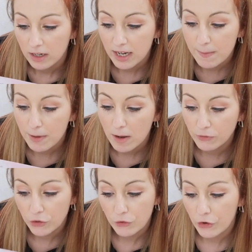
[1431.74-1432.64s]
Lip
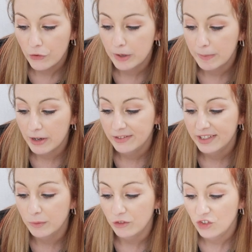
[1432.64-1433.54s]
balms are not only
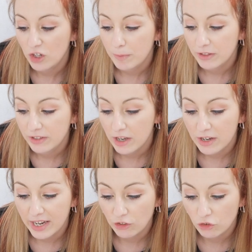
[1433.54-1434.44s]
bursting with shea butter,
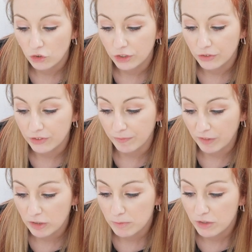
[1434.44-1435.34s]
natural oils, and
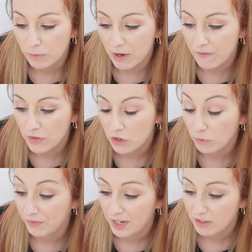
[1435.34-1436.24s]
vitamins, but infused
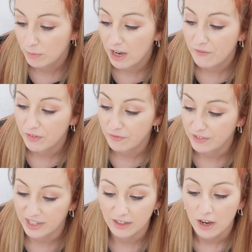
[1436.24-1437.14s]
with an SPF
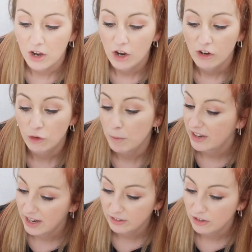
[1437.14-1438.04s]
15 to
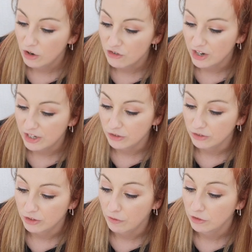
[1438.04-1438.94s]
protect and hydrate
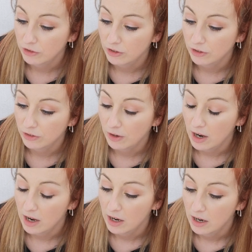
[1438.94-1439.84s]
your nourish
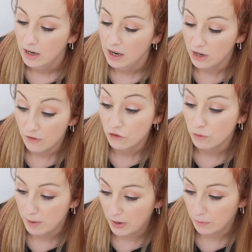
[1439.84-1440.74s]
and nourish
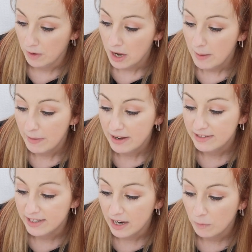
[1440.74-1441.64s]
your pelt.
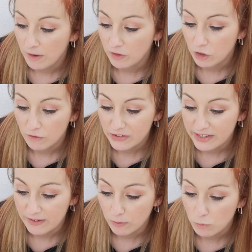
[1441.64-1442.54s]
Better yet, whether you
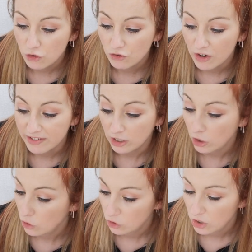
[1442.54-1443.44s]
receive the moisturising
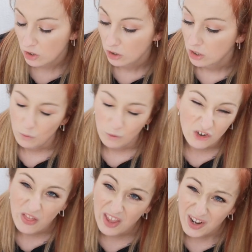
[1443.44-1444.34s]
coconut,
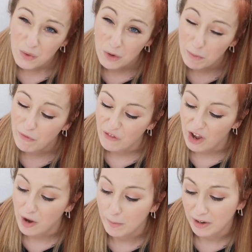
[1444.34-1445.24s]
which I think I would have
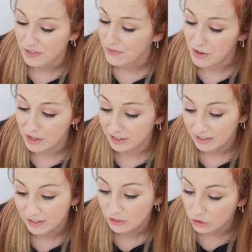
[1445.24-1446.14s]
preferred, but it's fine.
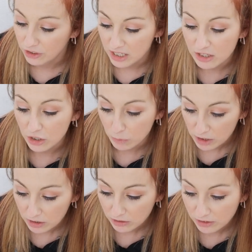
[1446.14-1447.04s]
It's not the end of the
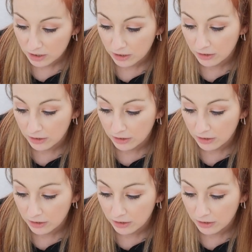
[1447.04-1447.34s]
world.